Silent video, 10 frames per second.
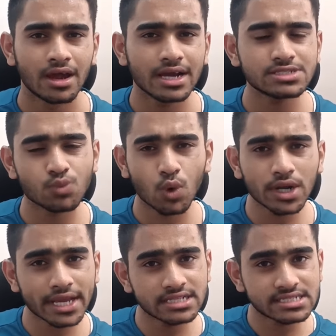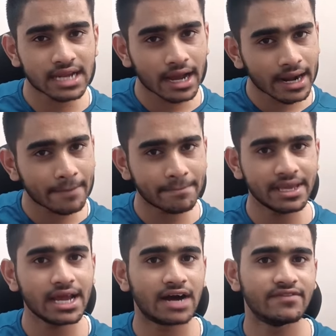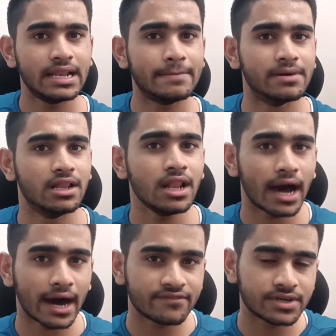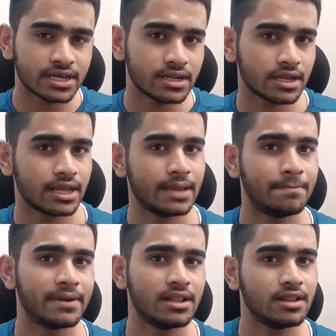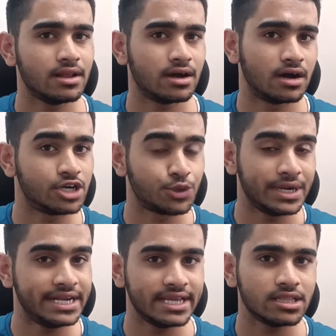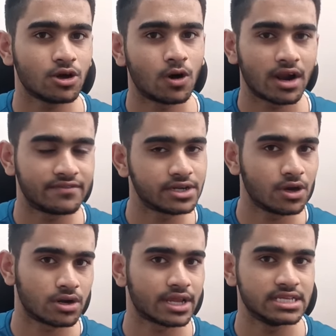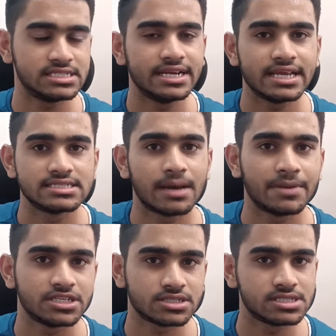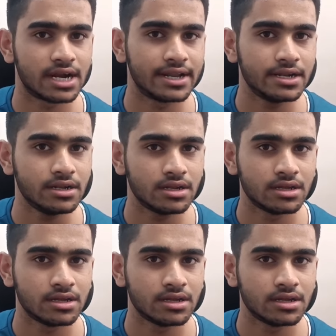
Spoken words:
Guys, won't Instagram be available after April 20th or after your KCET examinations are done?